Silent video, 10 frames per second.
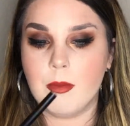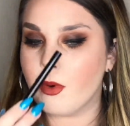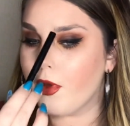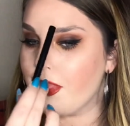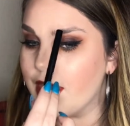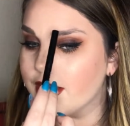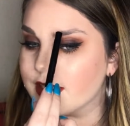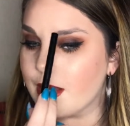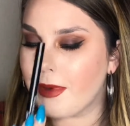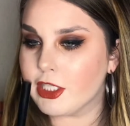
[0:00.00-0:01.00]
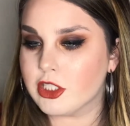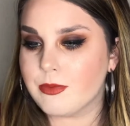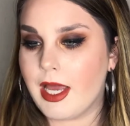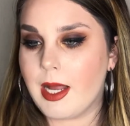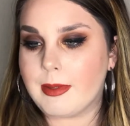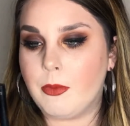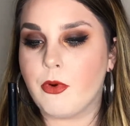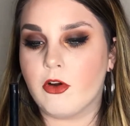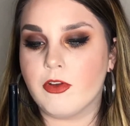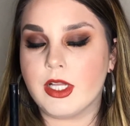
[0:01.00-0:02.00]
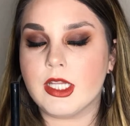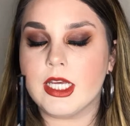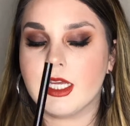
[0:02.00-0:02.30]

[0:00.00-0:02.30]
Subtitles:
But with this, it matches my eyebrow perfectly,